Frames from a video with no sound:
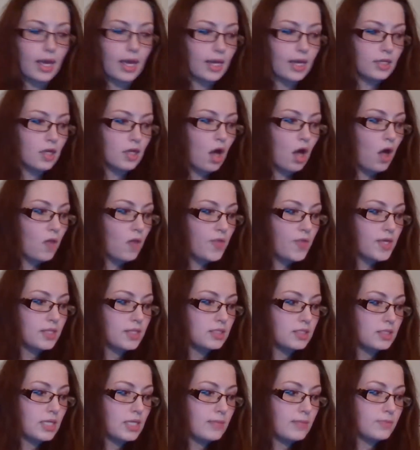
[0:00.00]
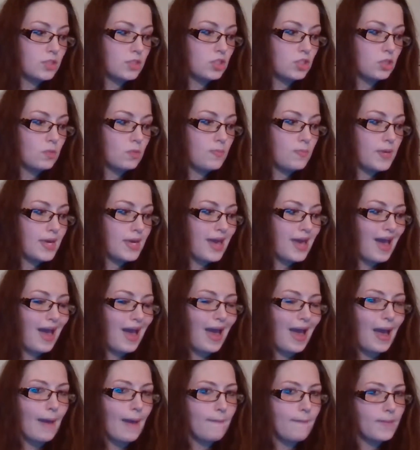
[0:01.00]
And all this seems to be
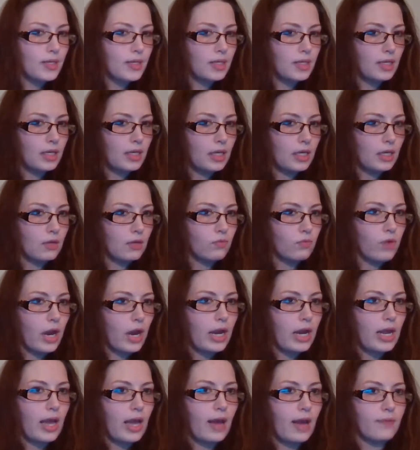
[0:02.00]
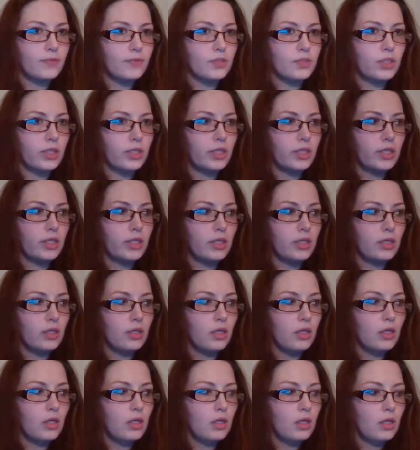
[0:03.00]
happening right
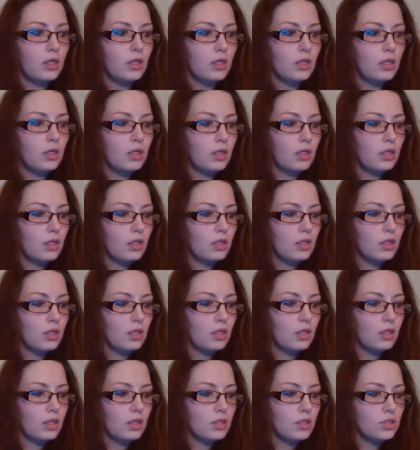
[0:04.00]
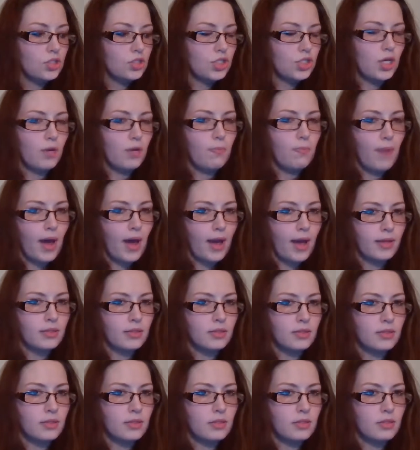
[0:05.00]
after Joe
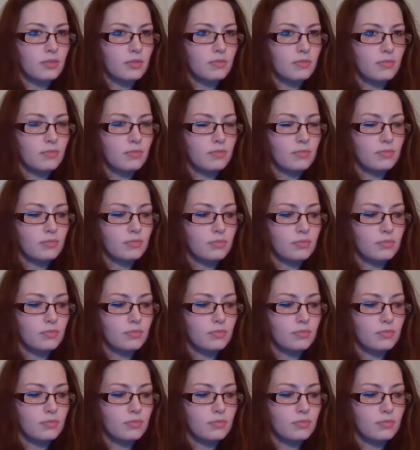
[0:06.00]
Biden's